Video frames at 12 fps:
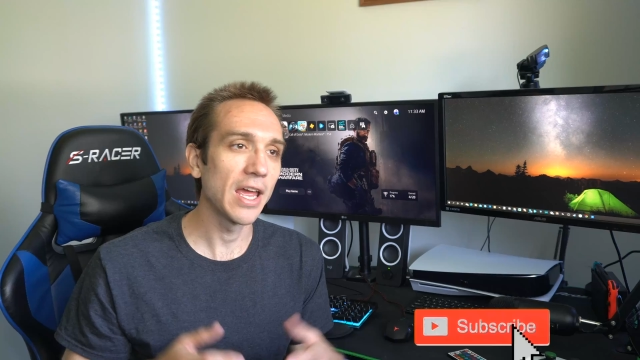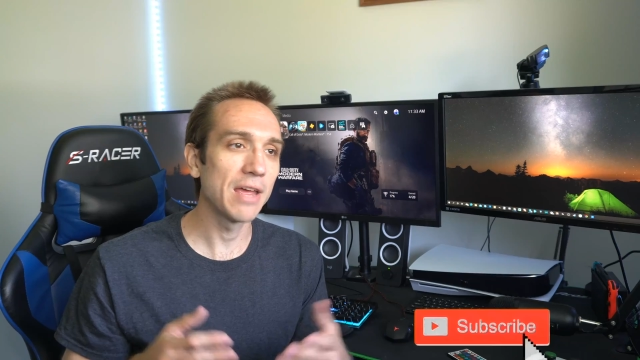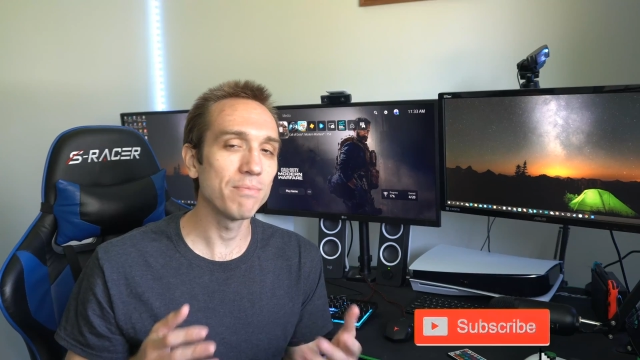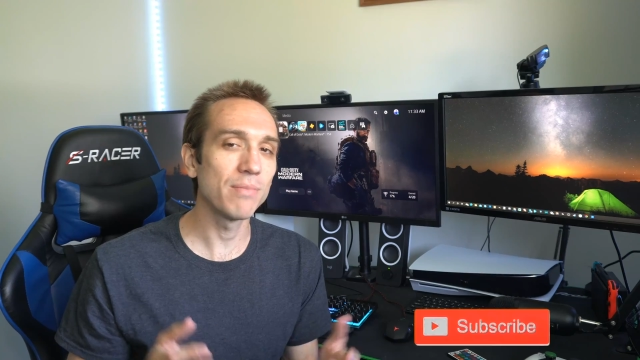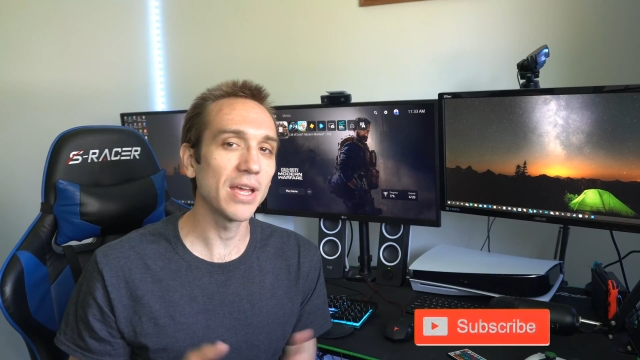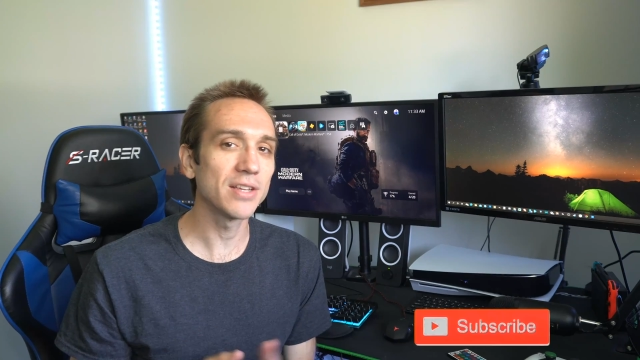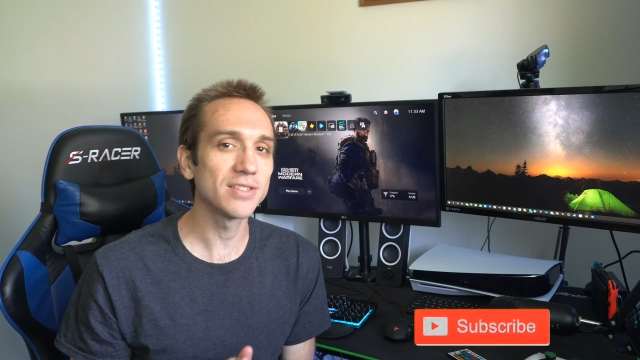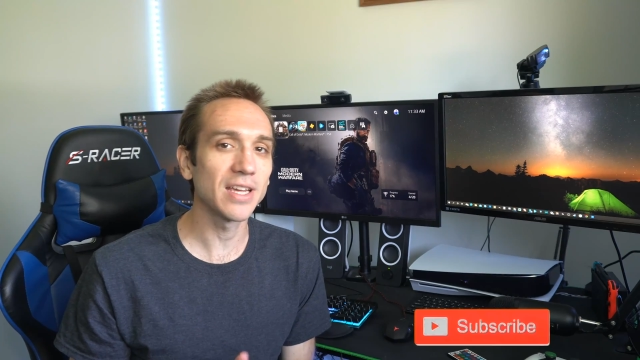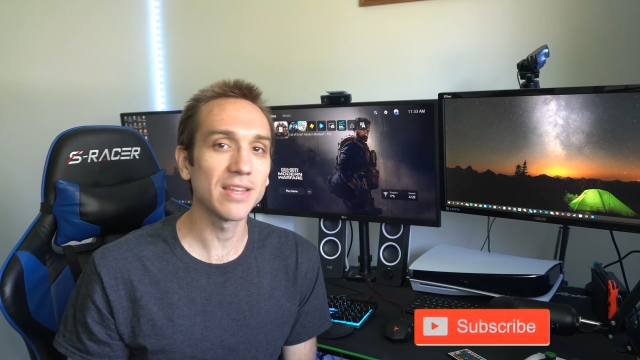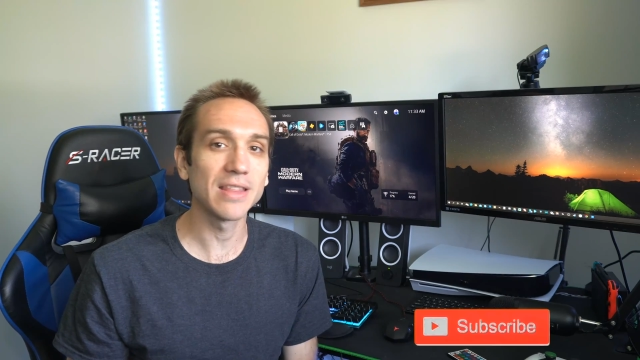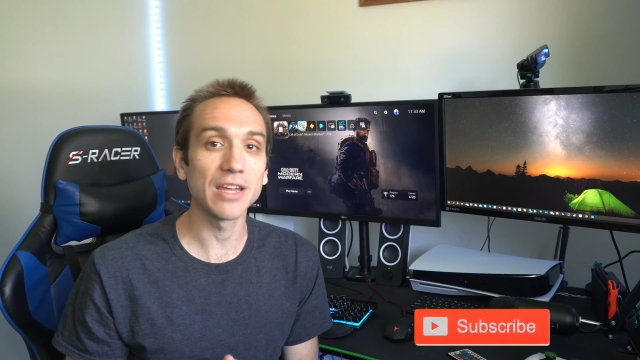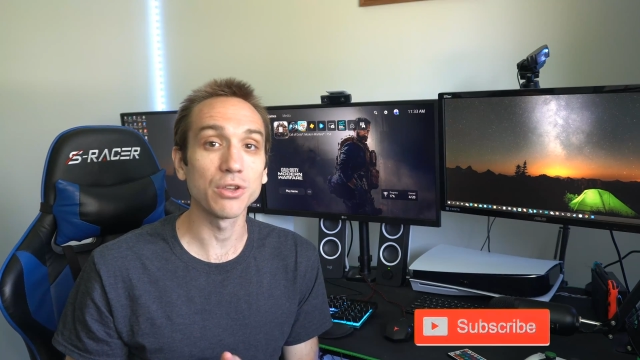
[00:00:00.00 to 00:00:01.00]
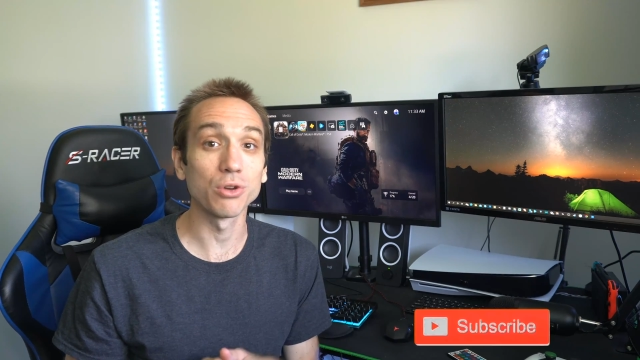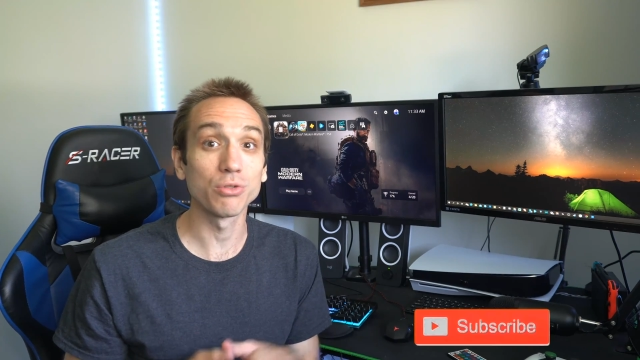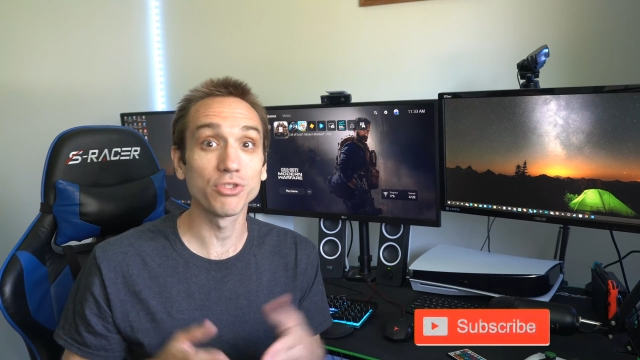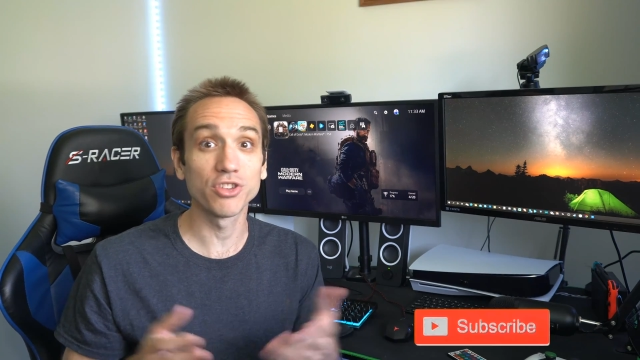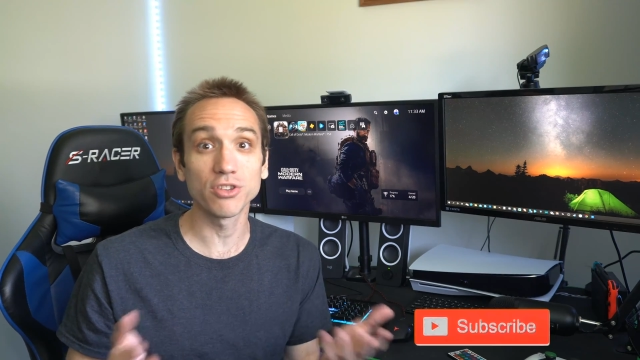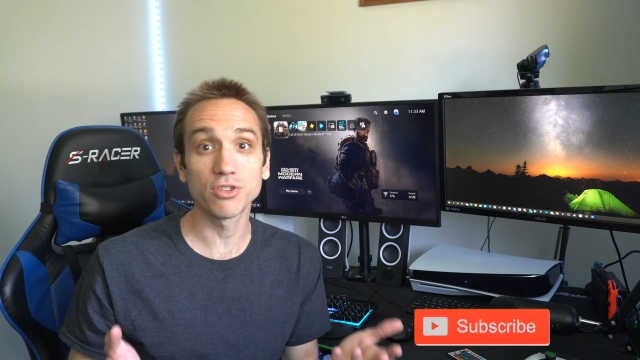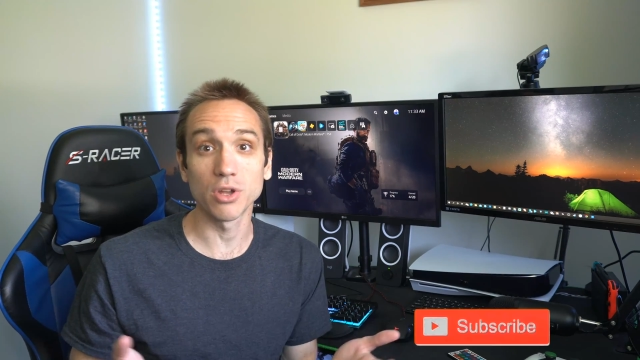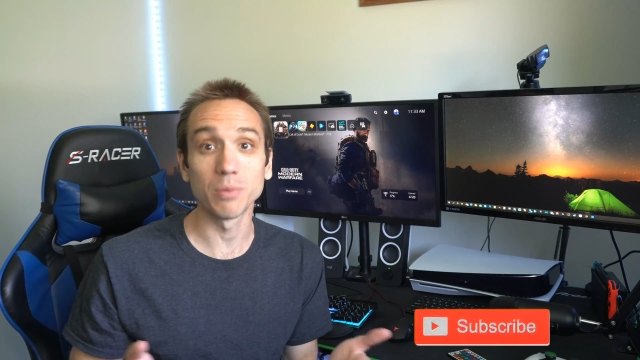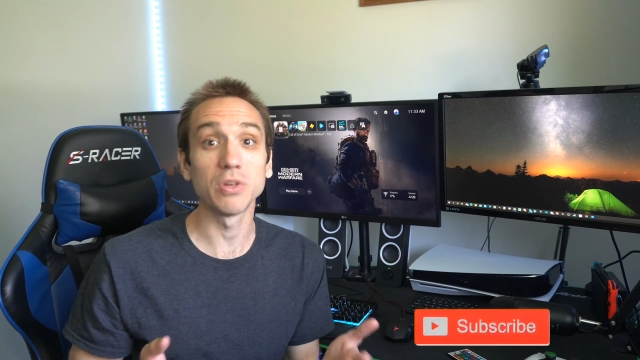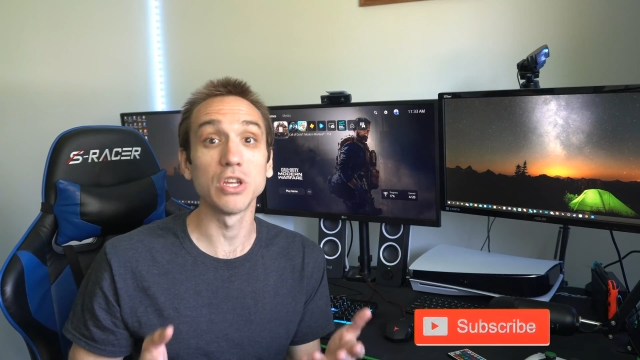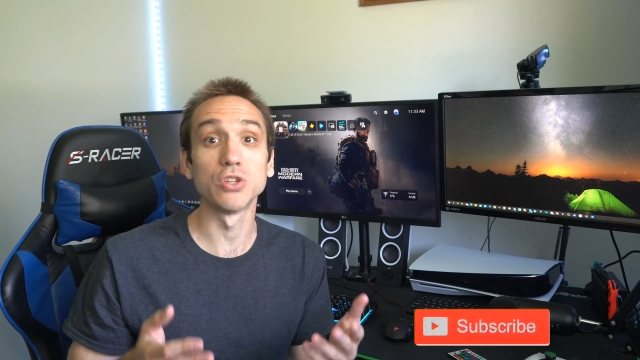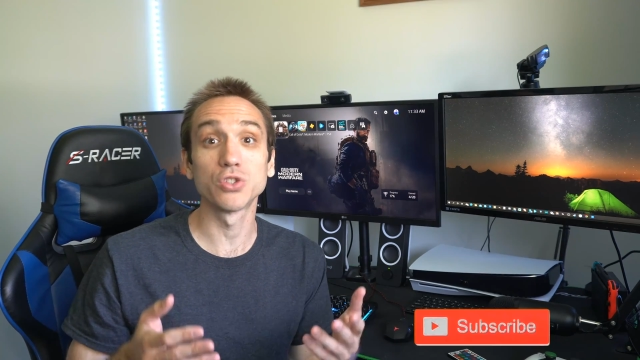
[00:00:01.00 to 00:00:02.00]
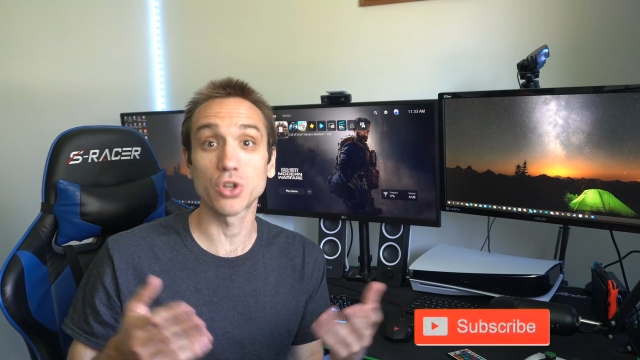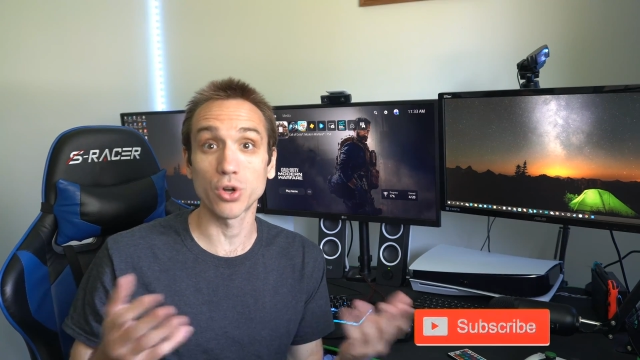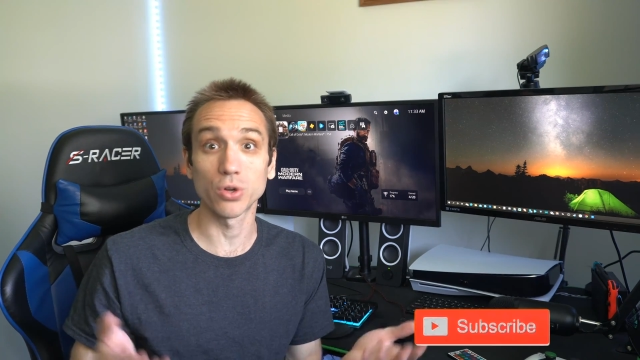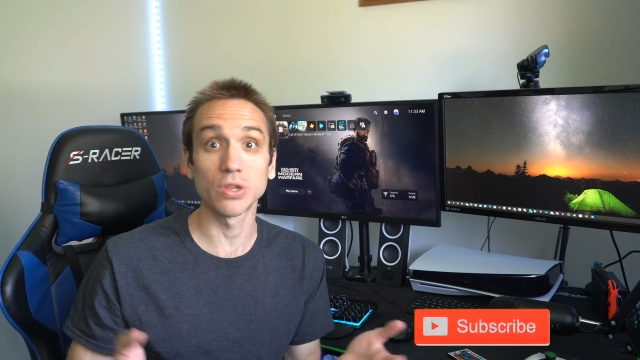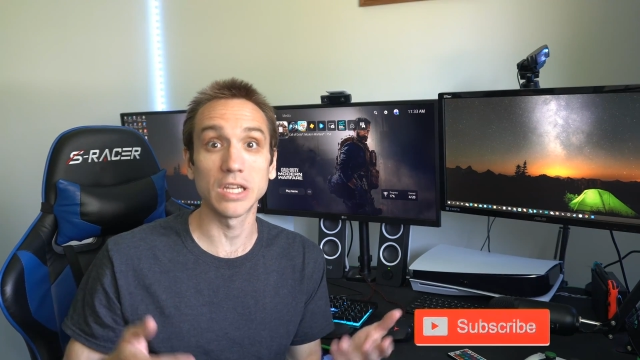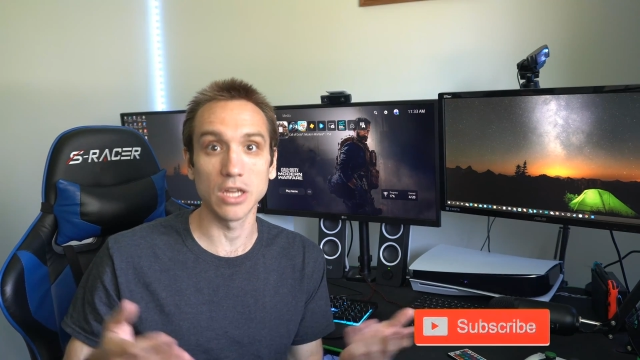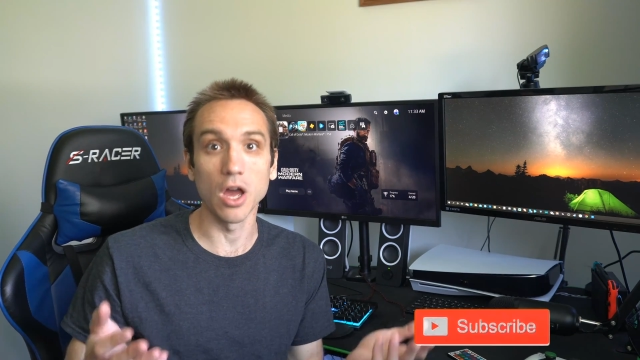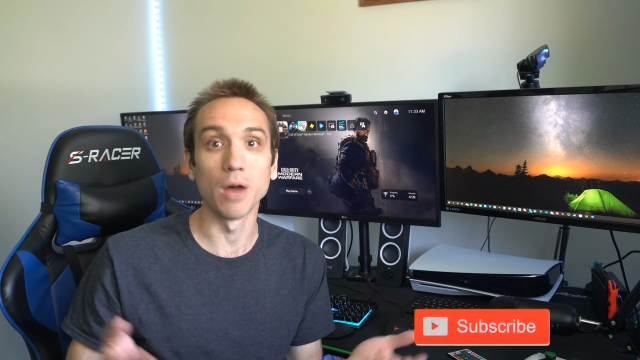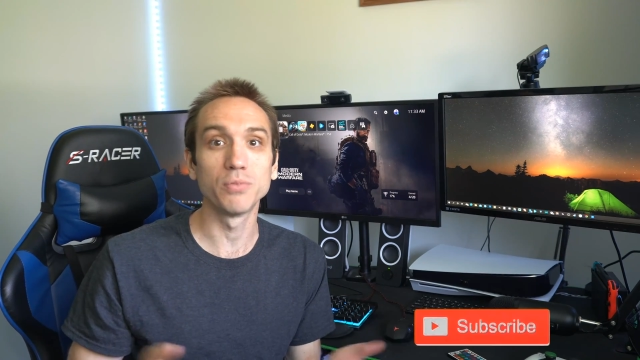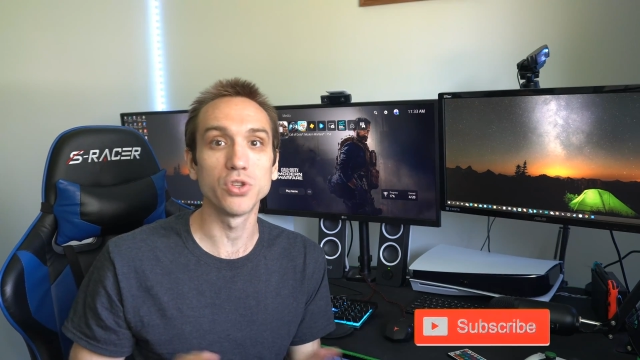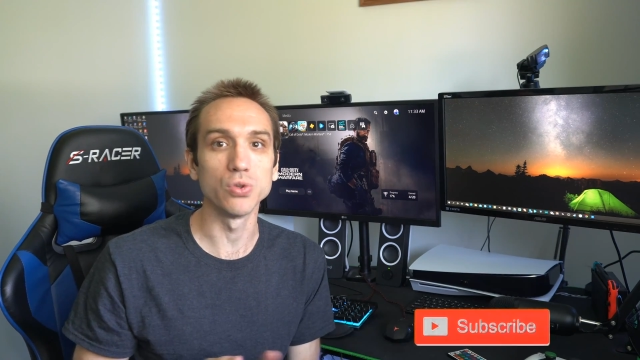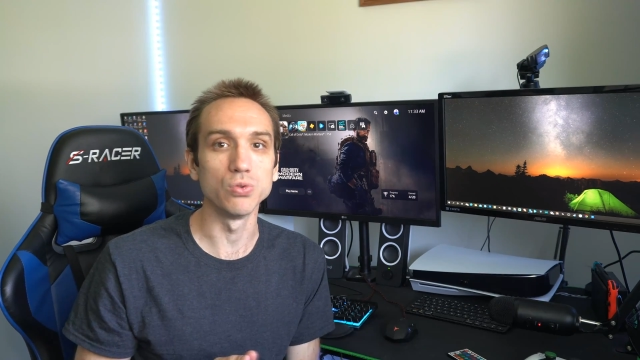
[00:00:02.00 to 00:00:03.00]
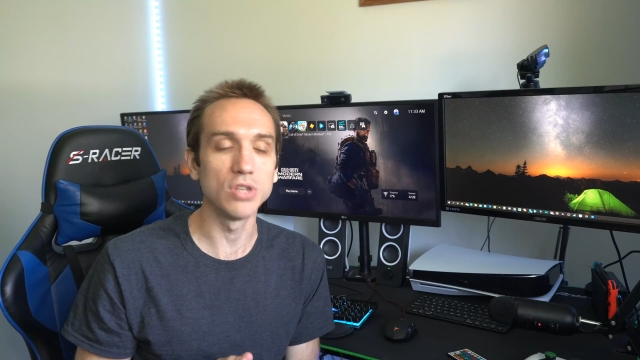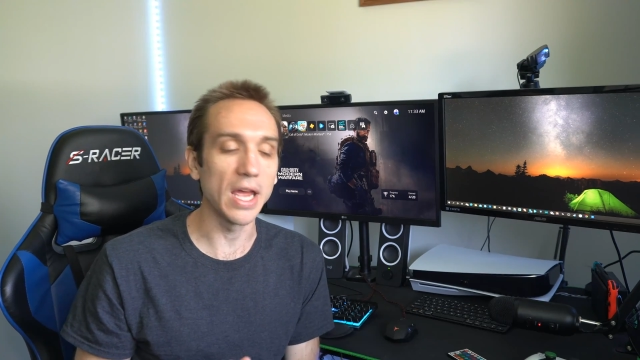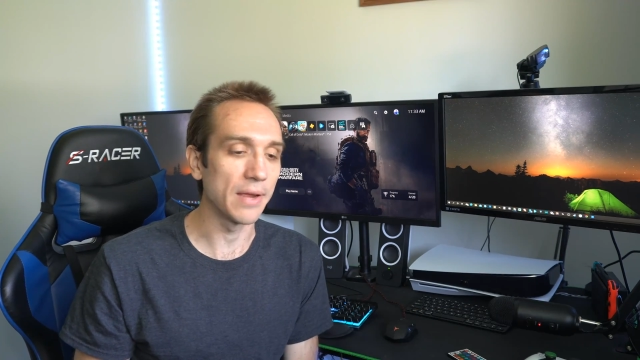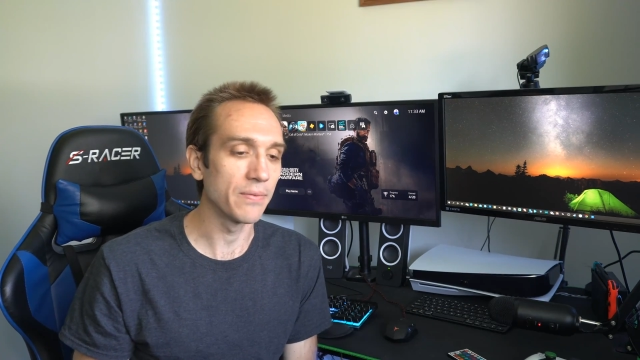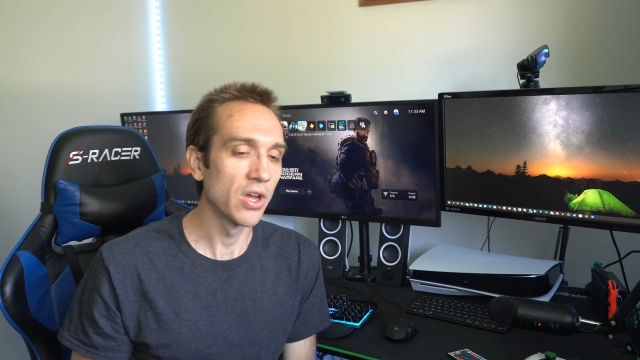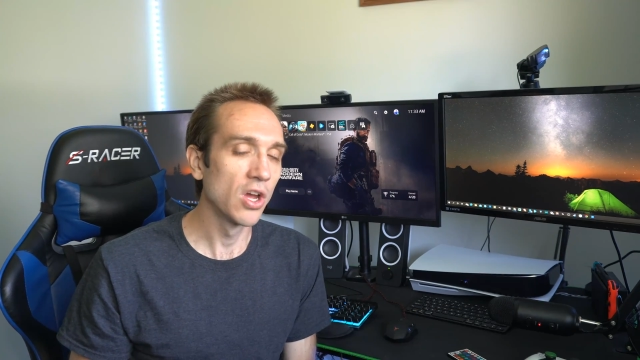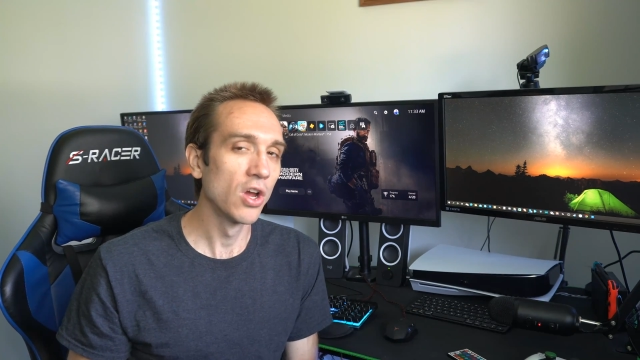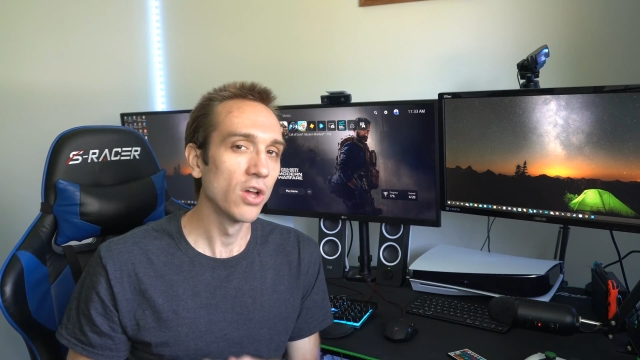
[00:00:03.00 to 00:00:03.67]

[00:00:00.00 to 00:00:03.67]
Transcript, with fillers: it may say that your system is currently up to date.